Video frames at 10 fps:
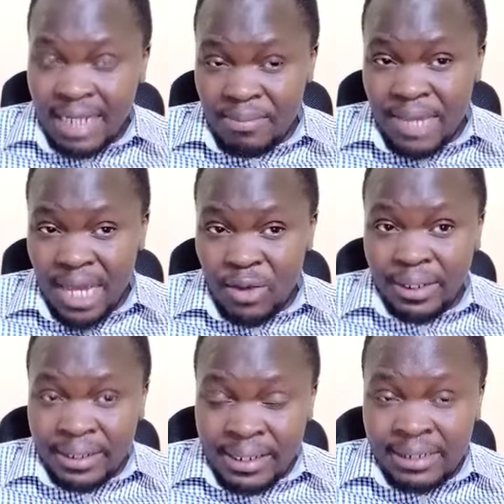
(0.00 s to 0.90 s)
Come
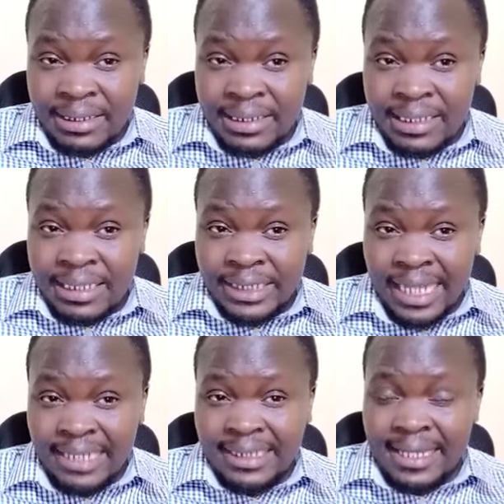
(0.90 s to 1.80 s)
January,
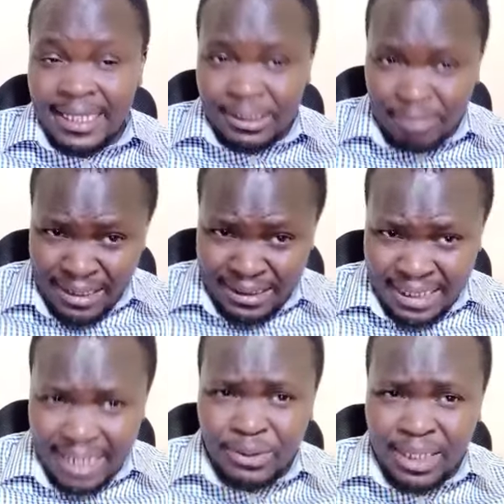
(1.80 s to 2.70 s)
such charges might
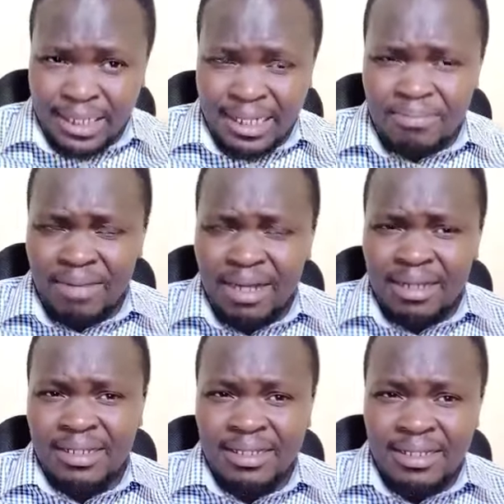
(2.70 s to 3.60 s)
actually come
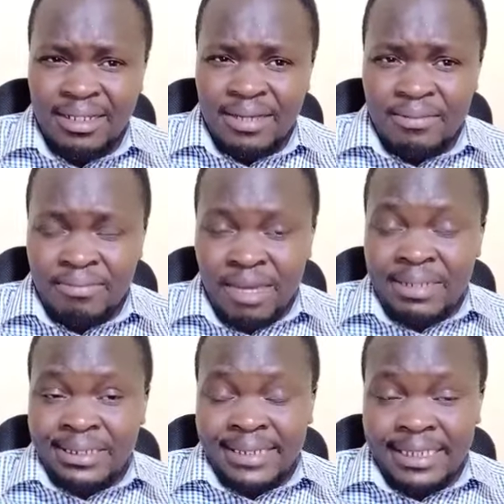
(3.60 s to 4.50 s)
back.
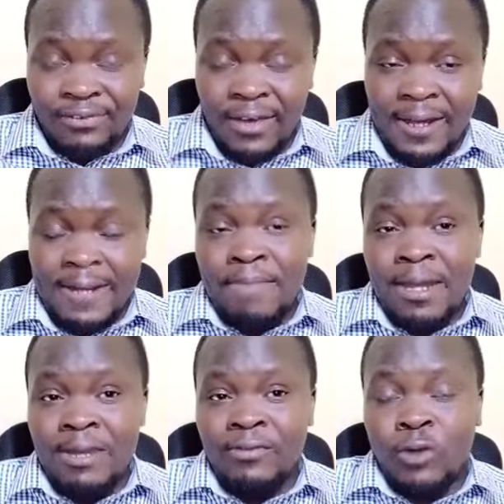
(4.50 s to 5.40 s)
Maybe transferring
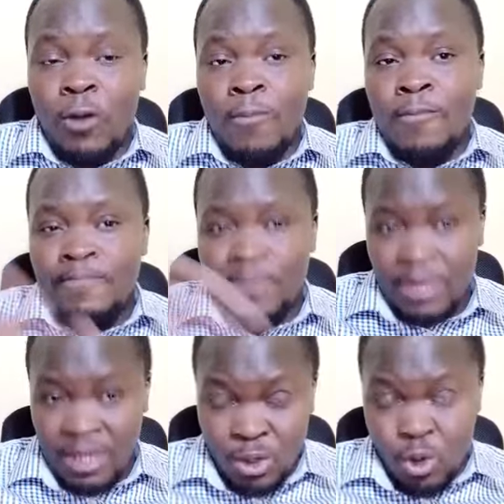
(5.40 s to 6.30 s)
money from
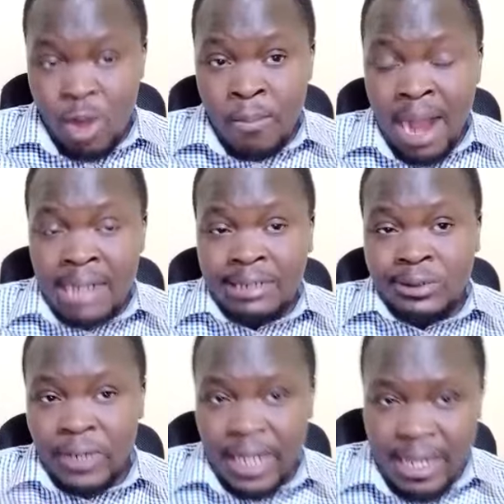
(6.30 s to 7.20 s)
your bank
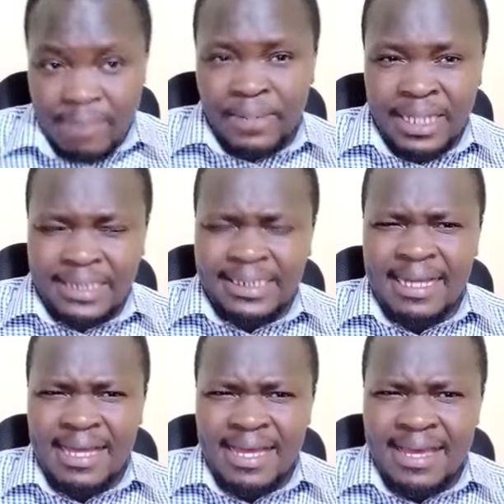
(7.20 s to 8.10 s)
to
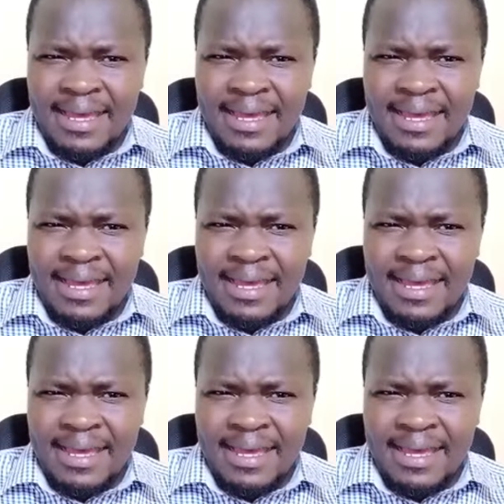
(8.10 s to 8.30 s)
M-Pesa